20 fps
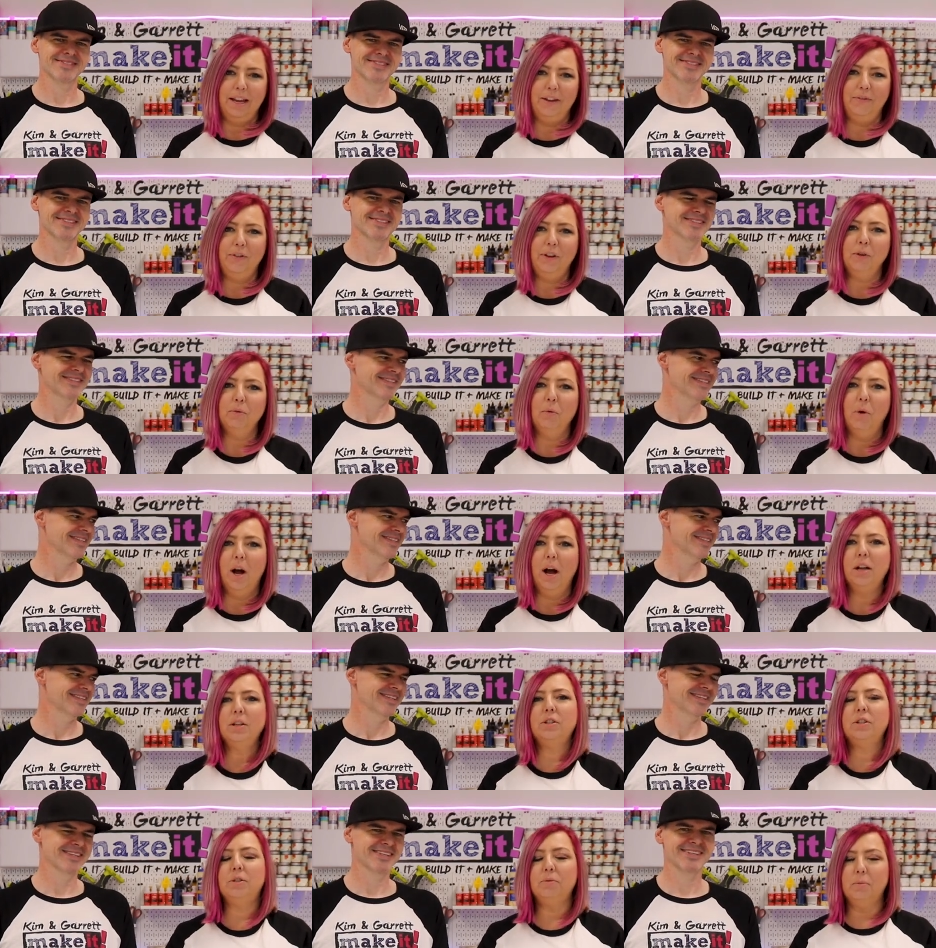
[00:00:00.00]
Speaker 1: if you
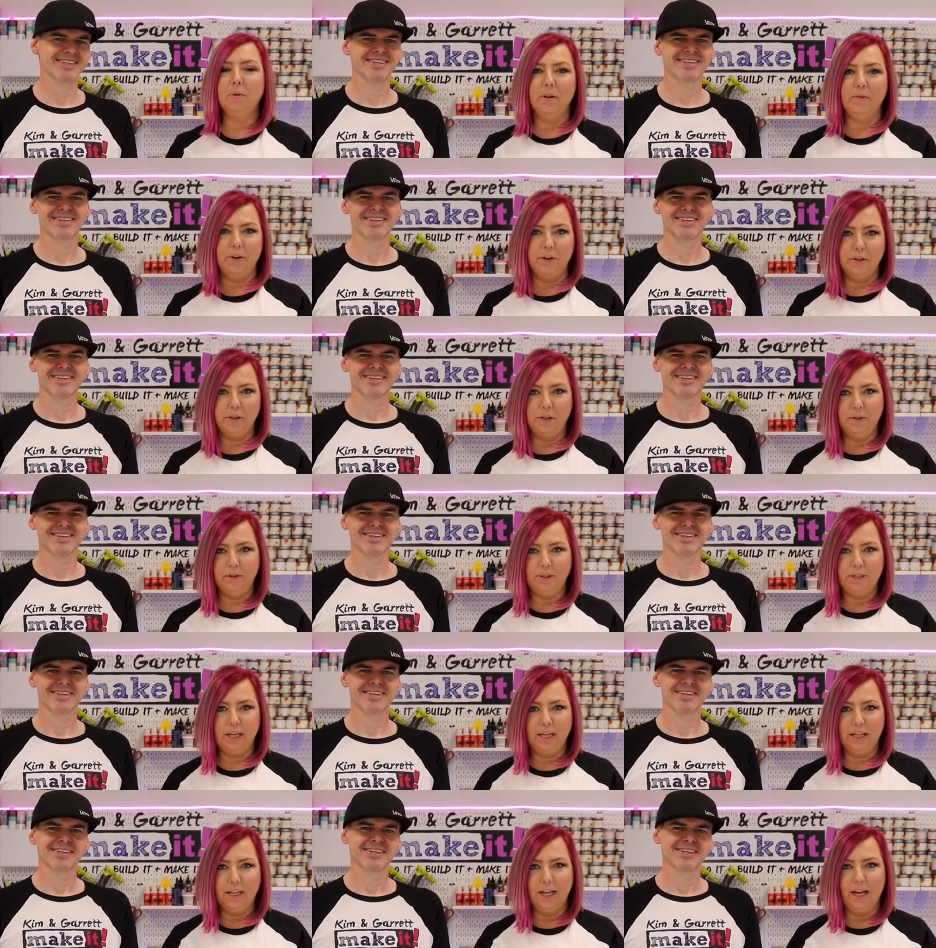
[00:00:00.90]
watched one of our
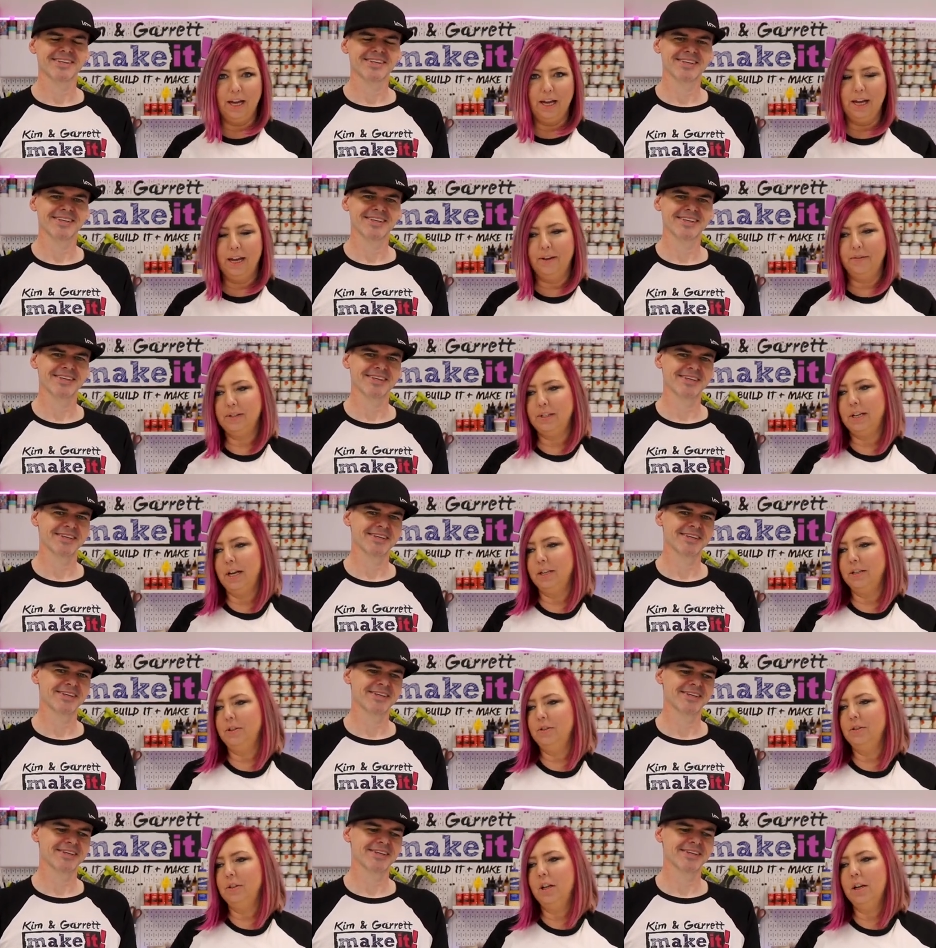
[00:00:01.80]
Tuesday lives
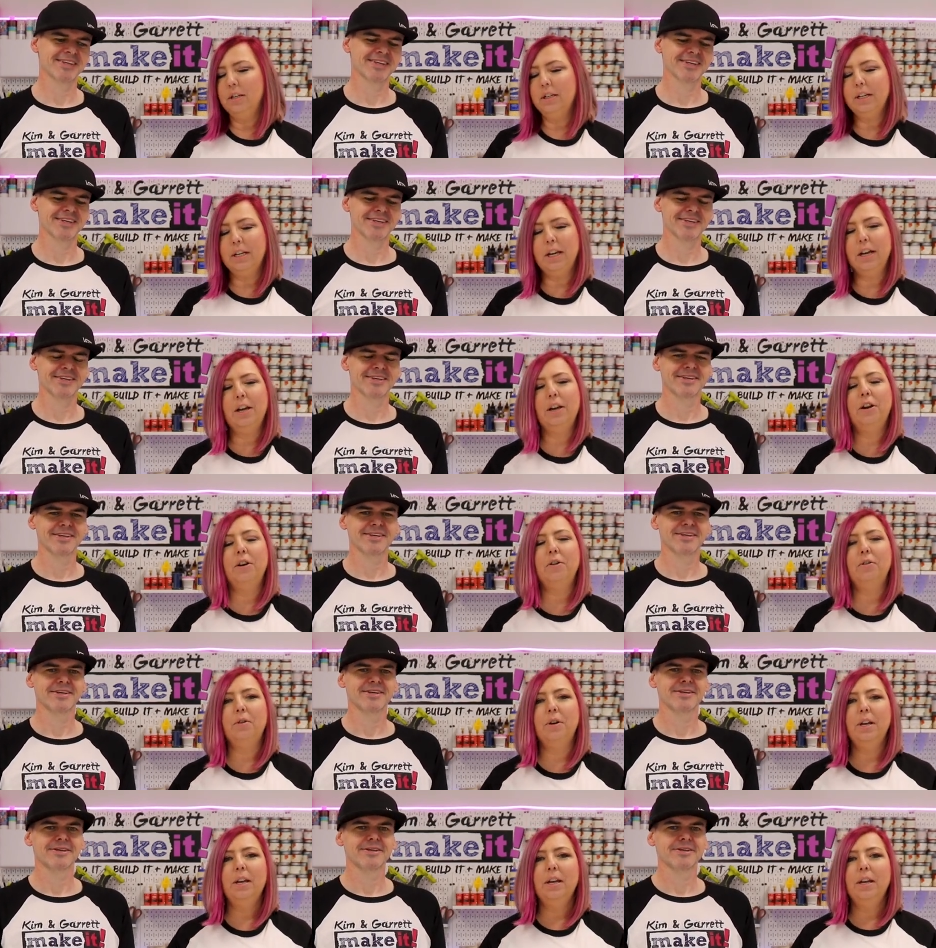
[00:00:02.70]
not too long
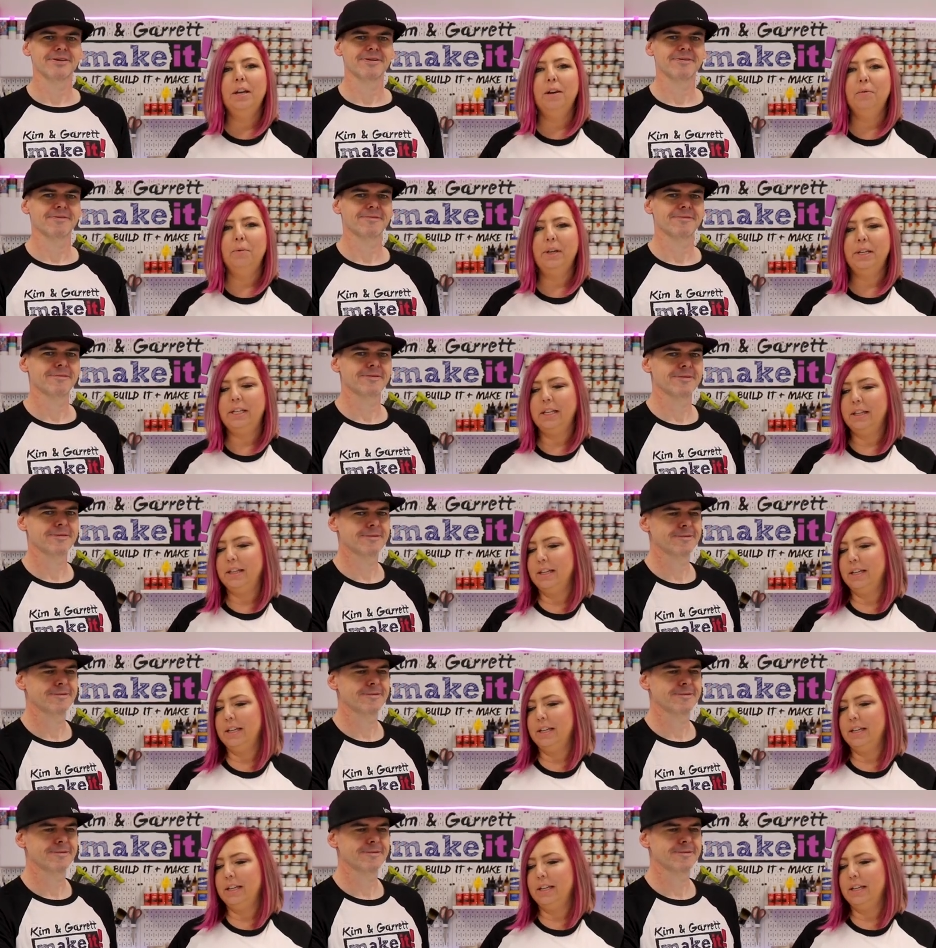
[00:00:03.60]
ago, we did